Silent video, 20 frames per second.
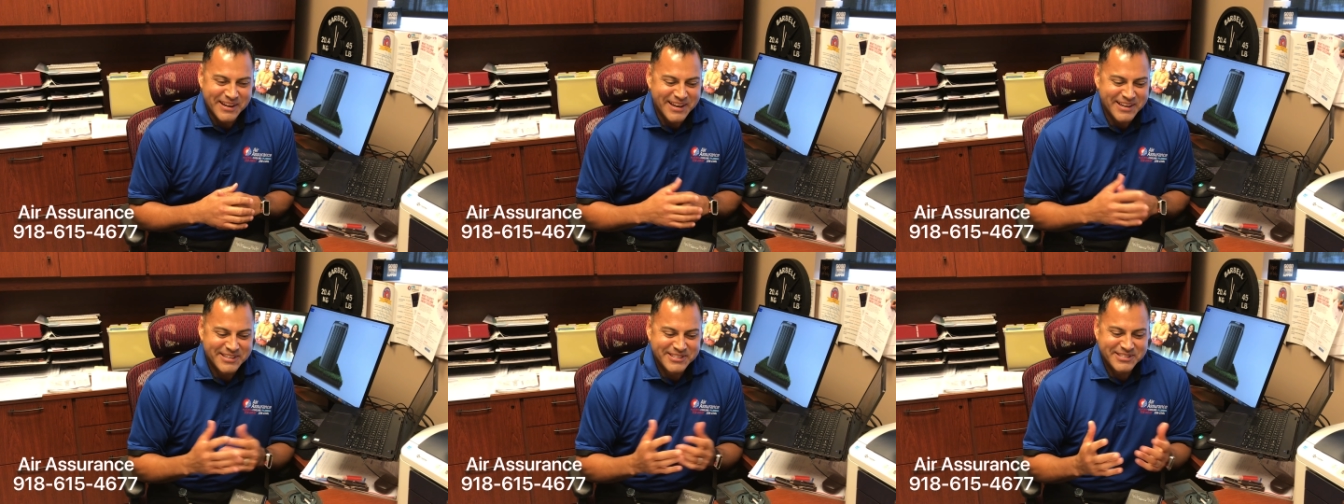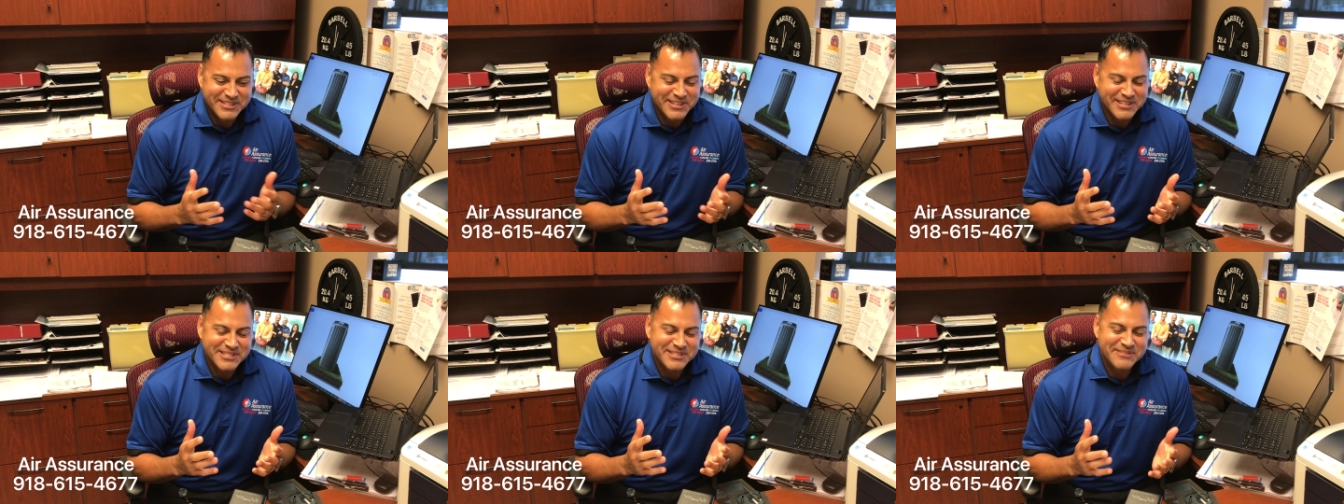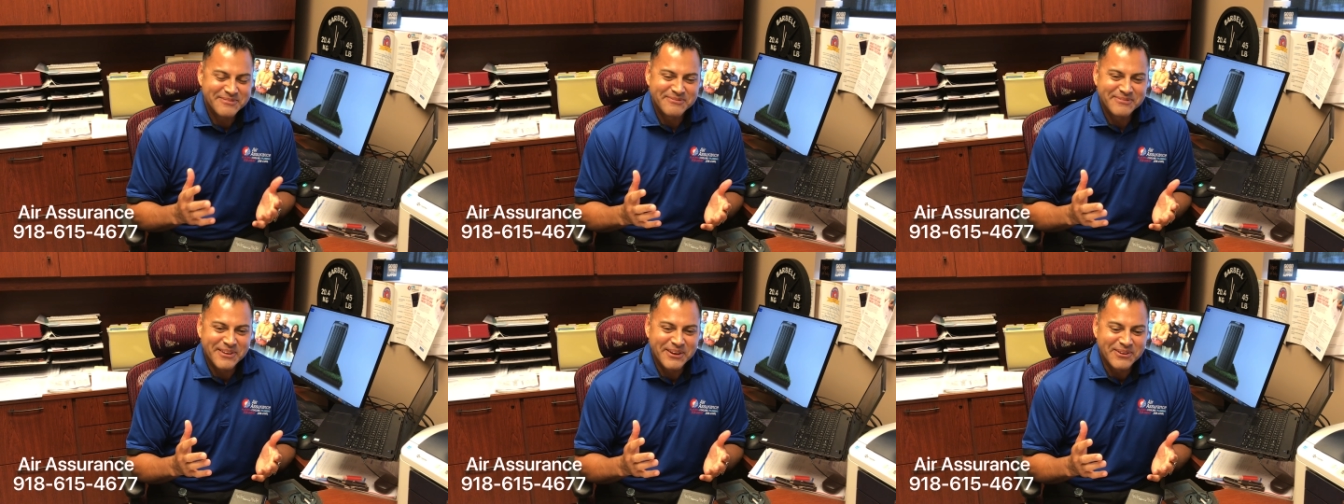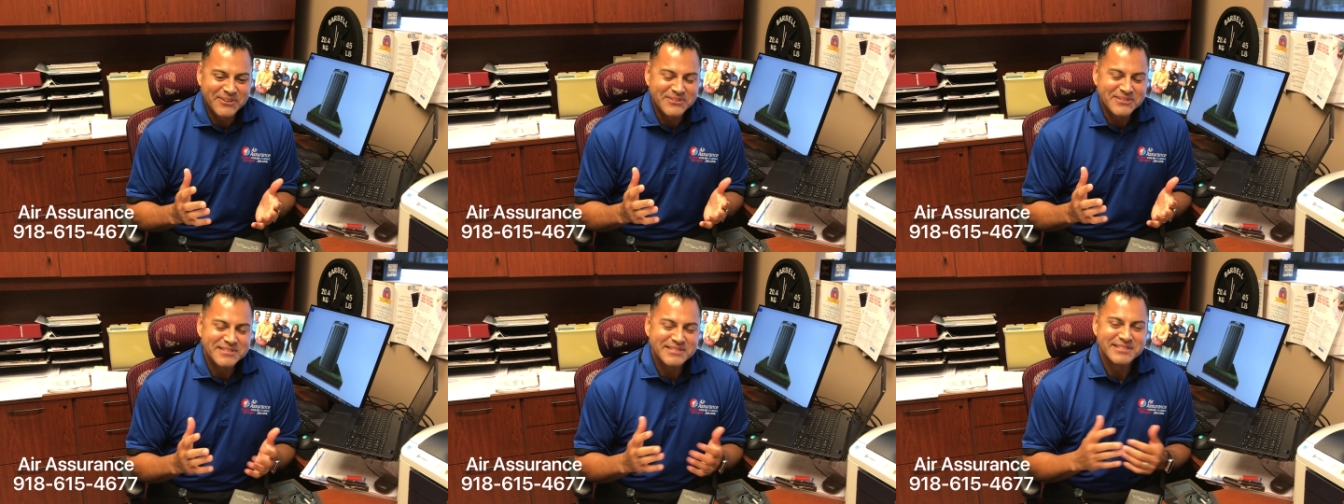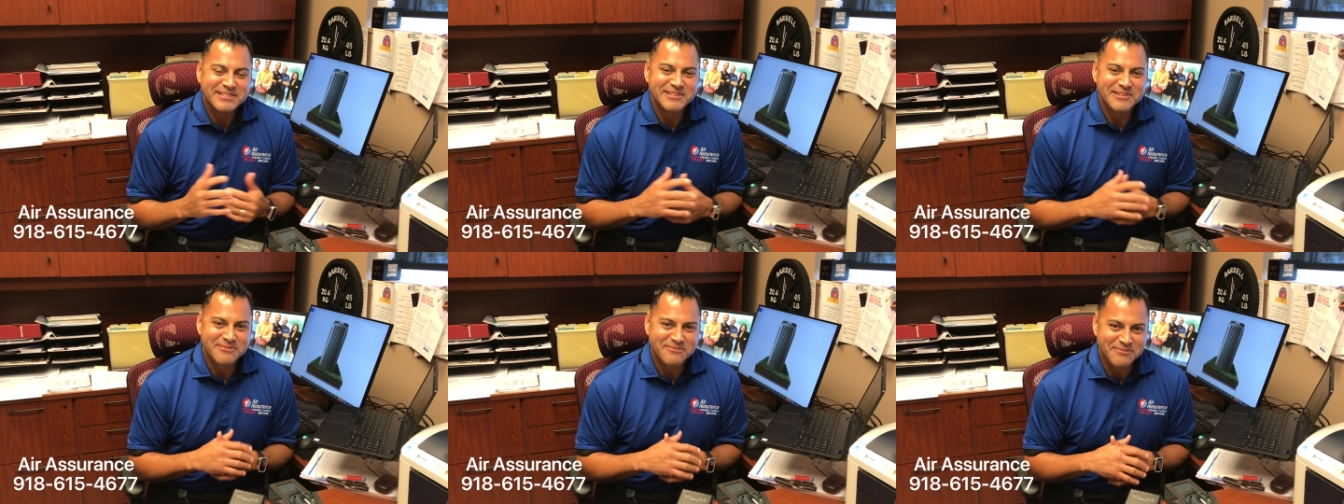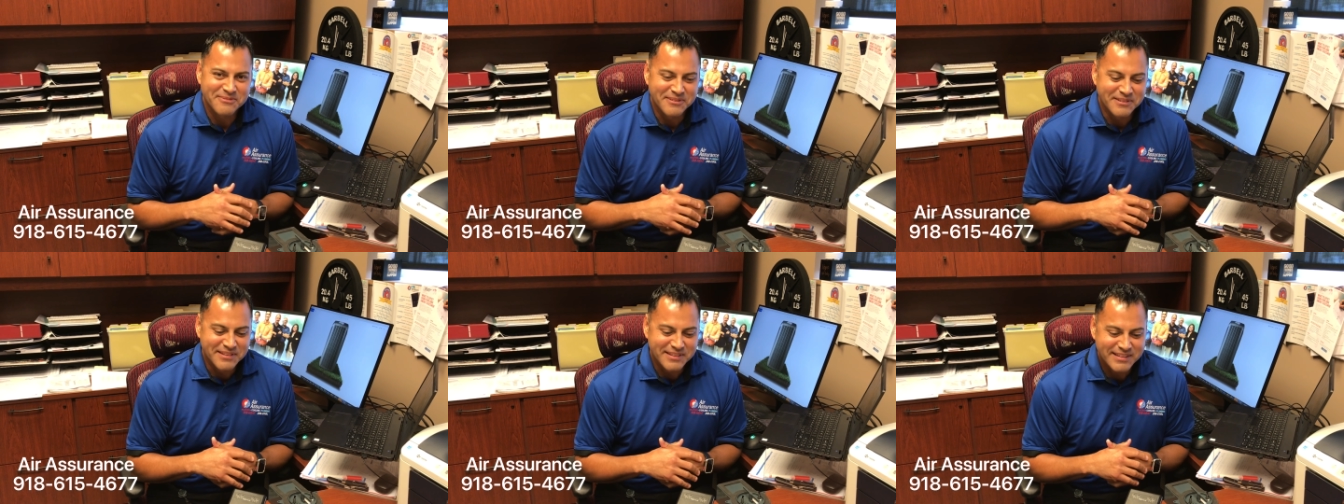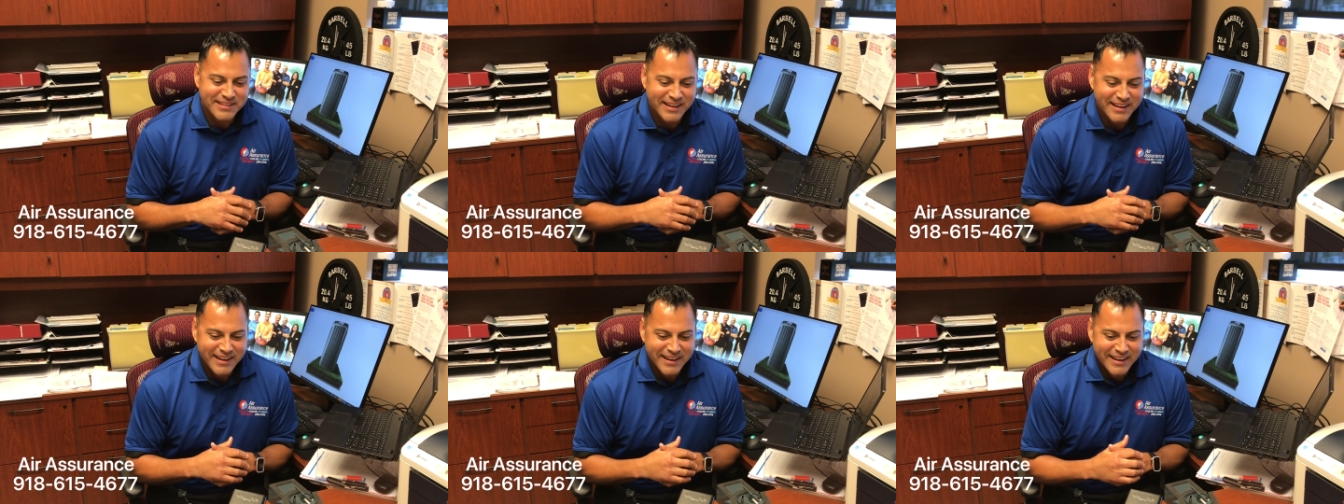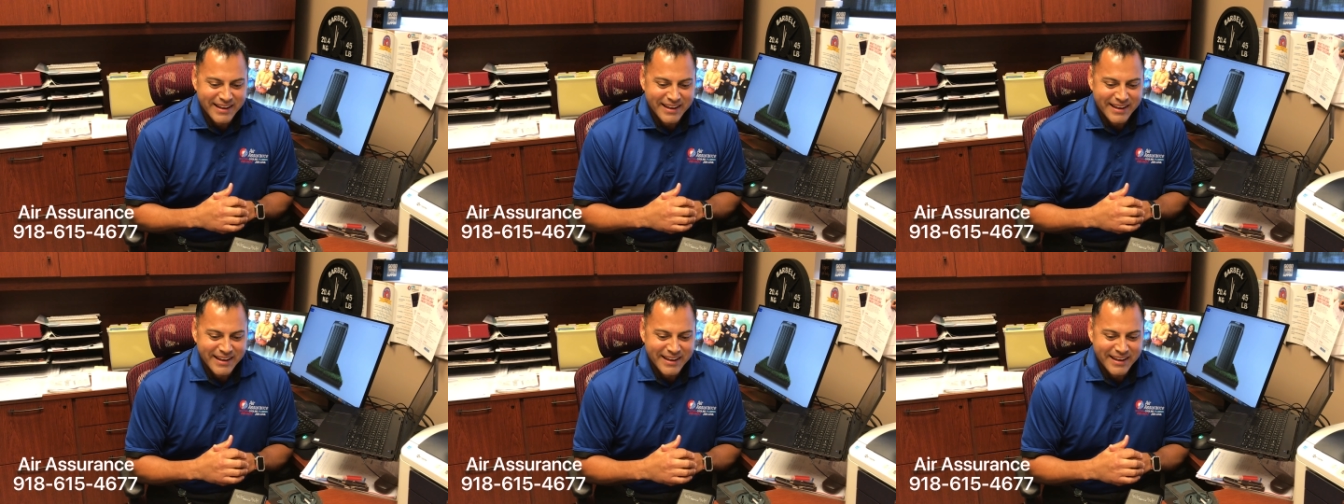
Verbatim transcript: It just felt different.